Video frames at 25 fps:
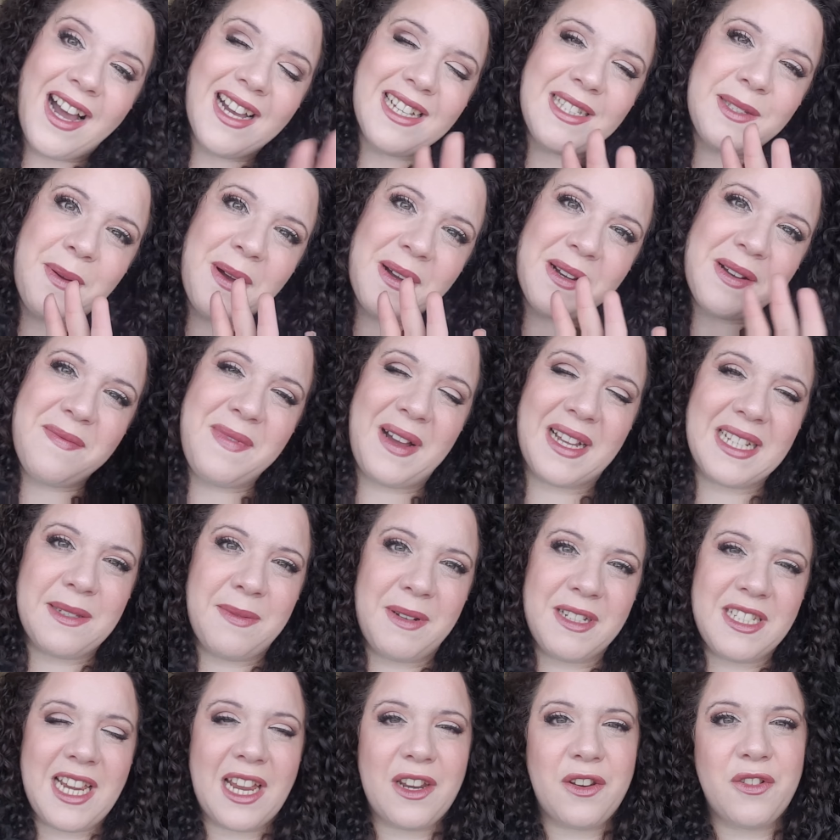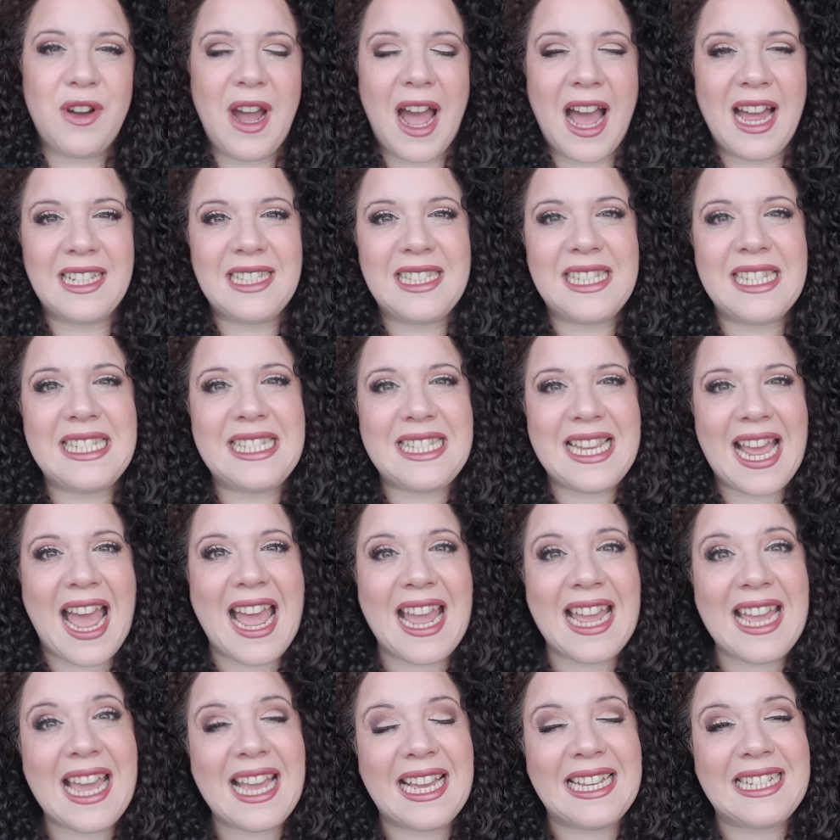Guys, welcome back to my channel, and
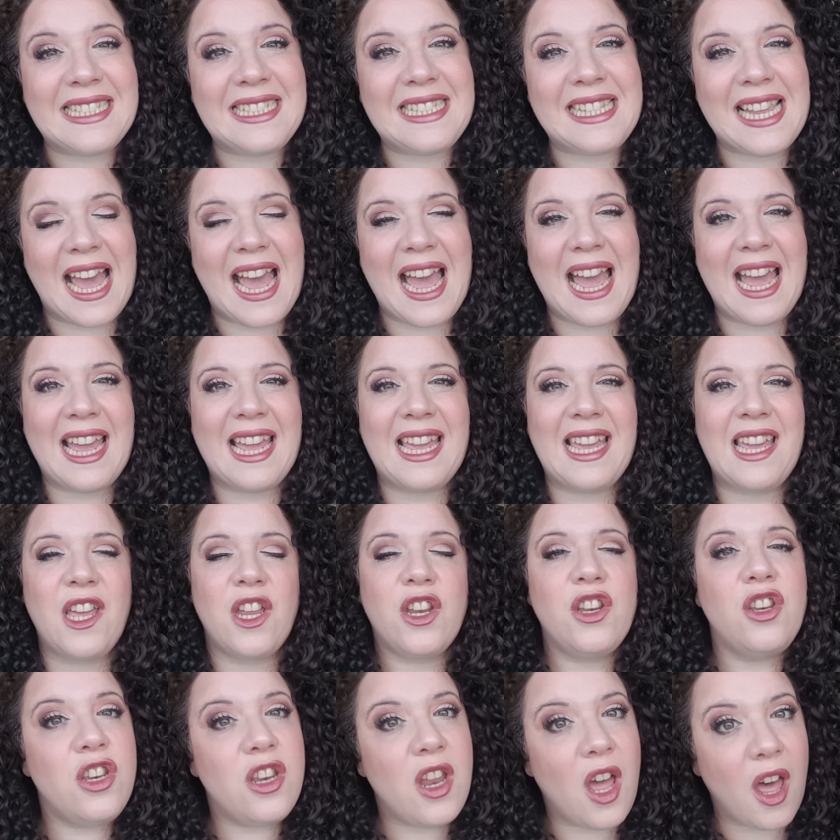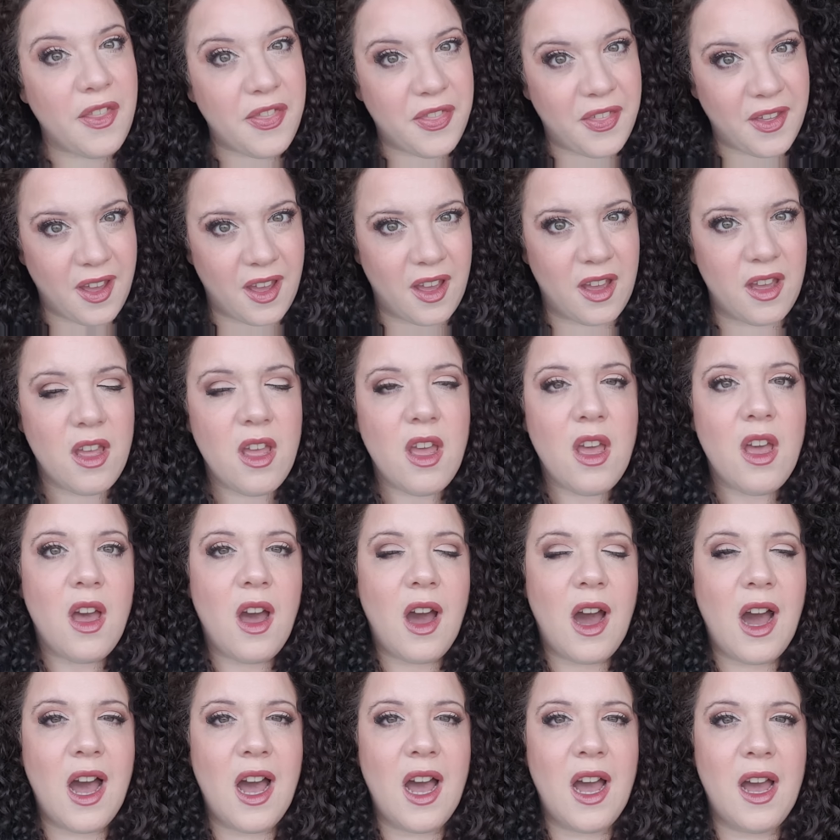today is another
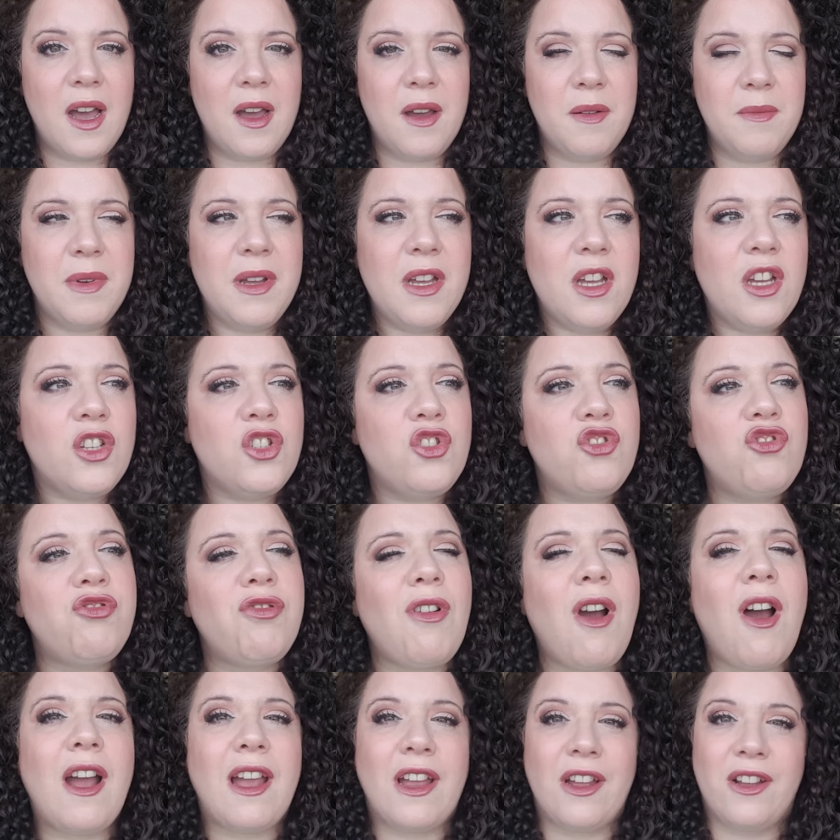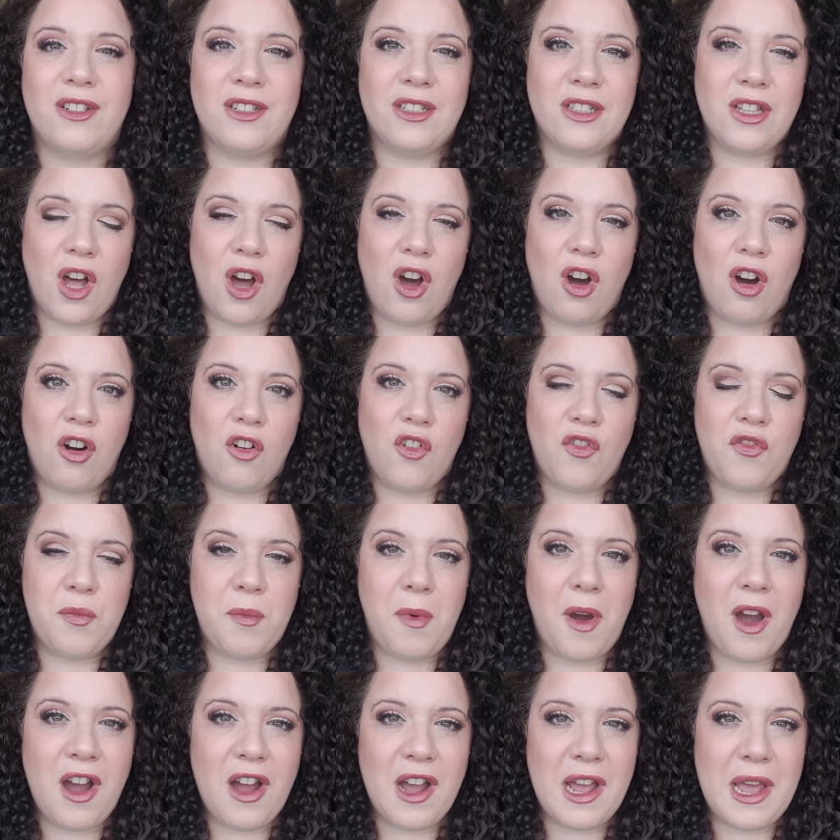trial of
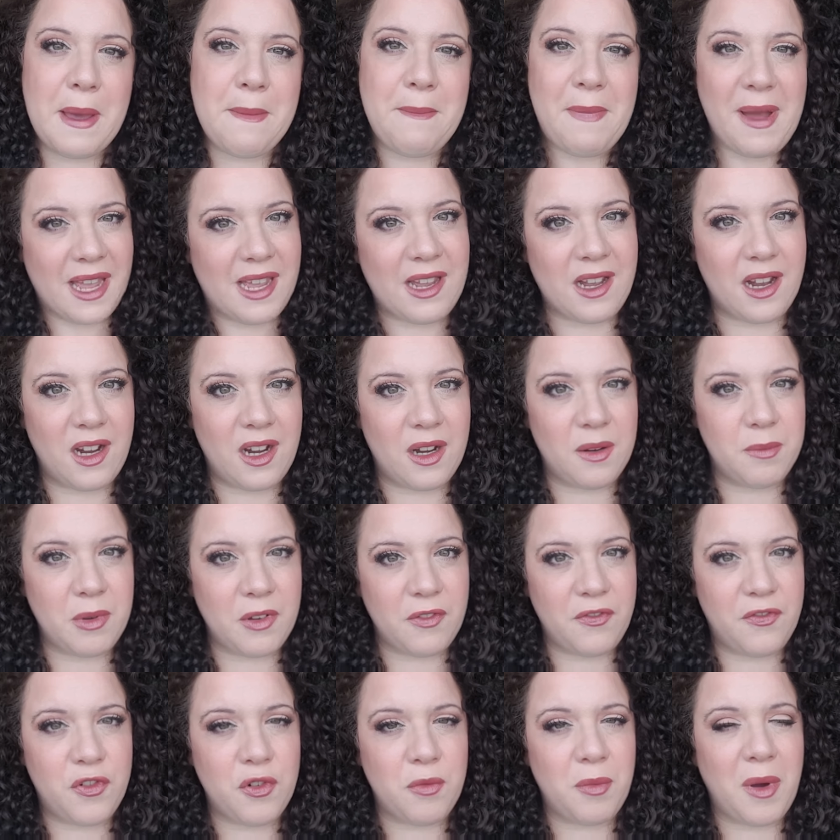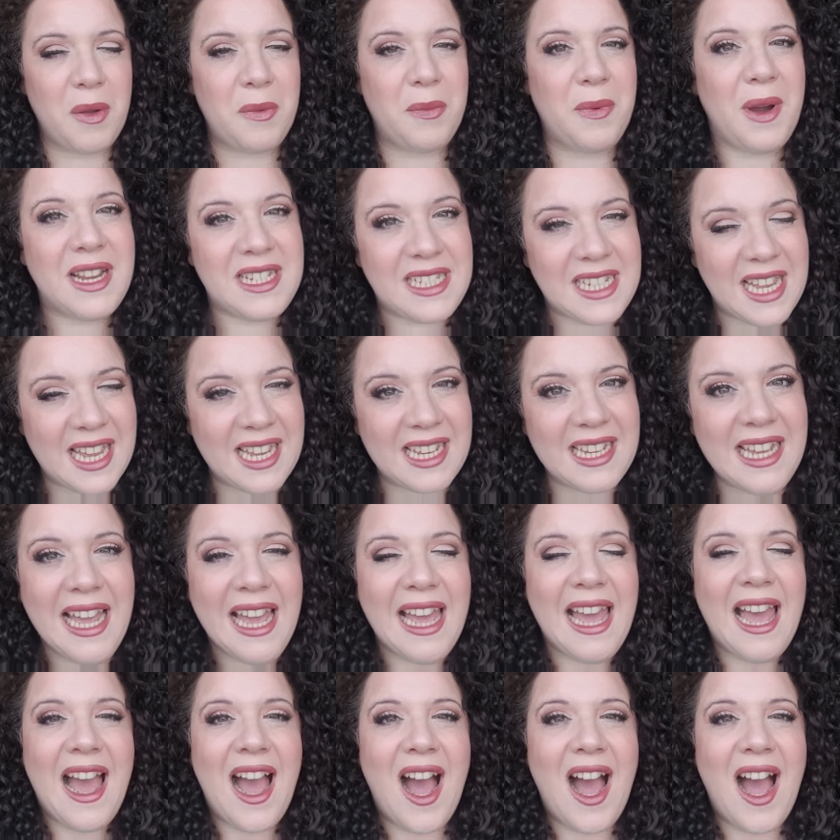my makeup for my wedding.